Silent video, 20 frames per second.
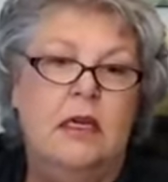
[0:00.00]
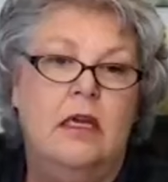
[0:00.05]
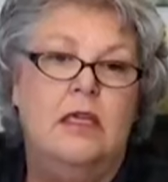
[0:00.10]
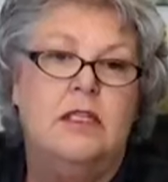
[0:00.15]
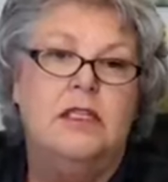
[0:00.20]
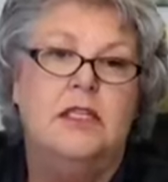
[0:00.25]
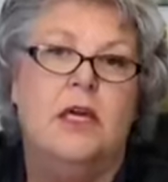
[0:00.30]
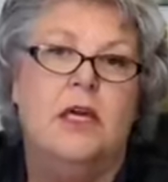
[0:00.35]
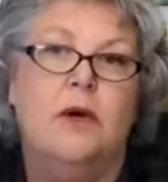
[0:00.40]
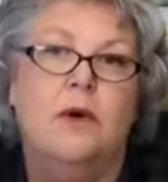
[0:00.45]

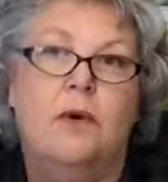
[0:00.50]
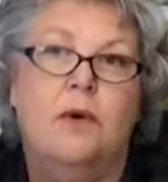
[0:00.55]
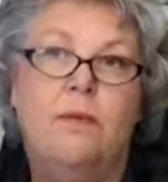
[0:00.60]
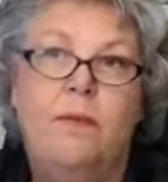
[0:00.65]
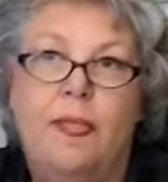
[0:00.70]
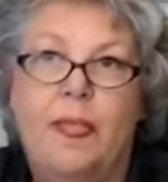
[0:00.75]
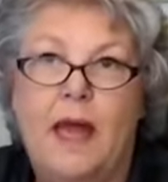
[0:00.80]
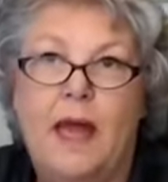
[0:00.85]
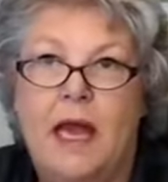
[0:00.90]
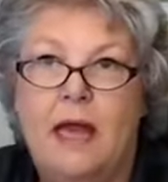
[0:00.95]
So
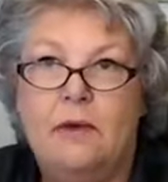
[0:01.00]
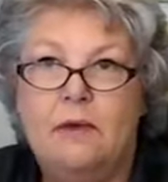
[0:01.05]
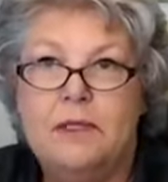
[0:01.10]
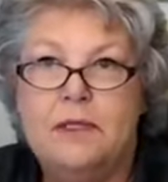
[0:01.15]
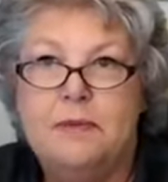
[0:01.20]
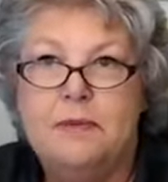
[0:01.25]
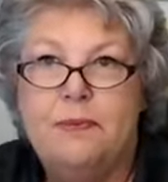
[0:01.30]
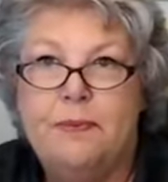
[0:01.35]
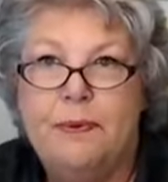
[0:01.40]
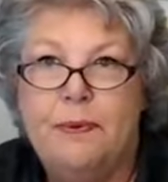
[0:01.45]
I
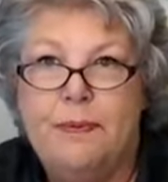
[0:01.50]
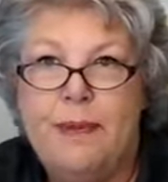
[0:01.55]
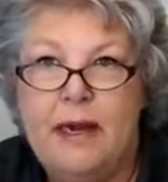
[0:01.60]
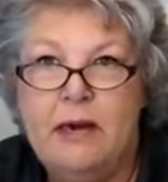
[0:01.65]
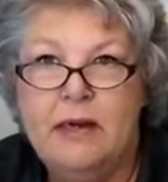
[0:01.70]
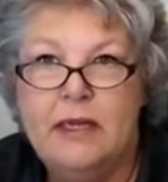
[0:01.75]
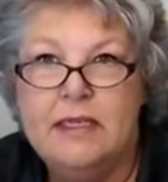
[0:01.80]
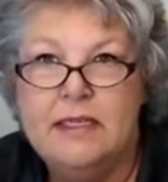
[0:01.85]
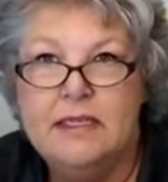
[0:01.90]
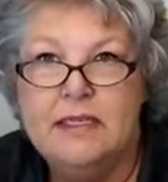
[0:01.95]
was
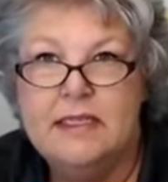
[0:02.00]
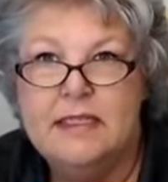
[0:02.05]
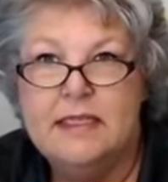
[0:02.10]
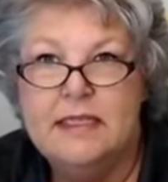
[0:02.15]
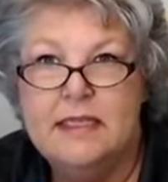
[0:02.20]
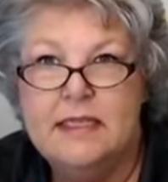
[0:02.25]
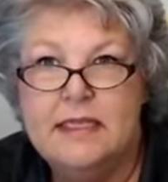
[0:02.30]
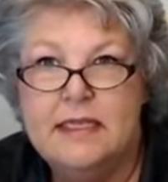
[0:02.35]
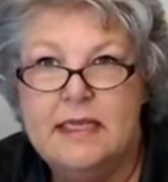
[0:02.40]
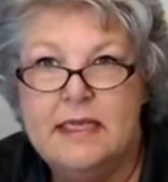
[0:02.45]
preparing to
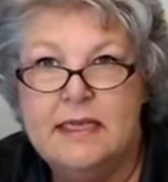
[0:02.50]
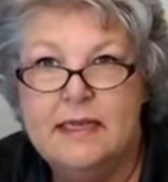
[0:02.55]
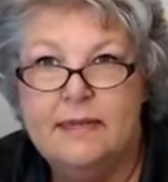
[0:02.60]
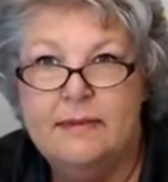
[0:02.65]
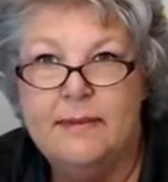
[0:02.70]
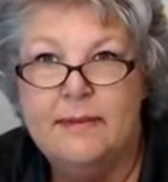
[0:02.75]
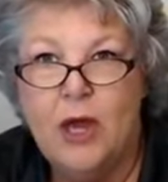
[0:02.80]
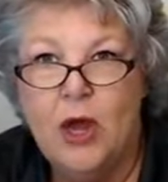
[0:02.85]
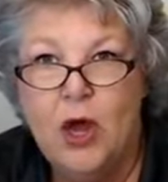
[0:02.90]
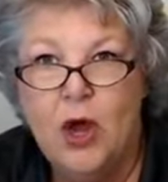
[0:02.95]
send
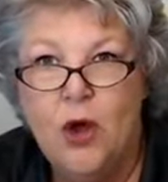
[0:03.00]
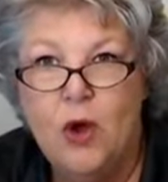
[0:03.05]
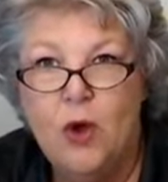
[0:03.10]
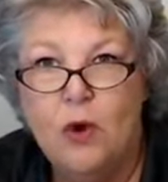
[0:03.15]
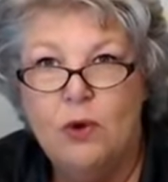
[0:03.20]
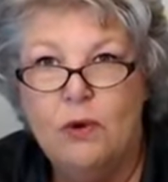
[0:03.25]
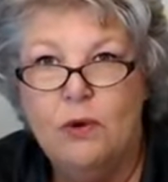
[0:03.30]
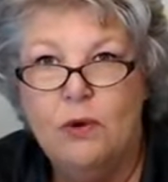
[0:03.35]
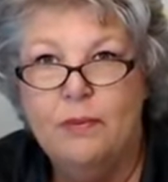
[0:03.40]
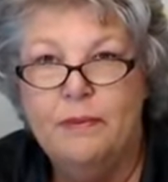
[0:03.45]
him
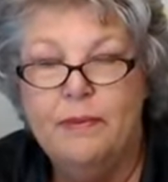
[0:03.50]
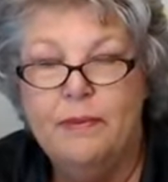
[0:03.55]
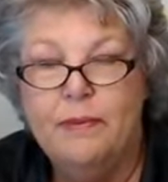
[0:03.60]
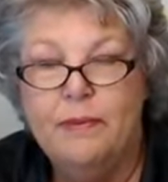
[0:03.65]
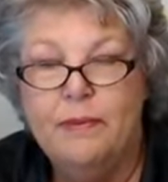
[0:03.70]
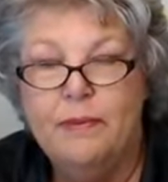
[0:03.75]
home.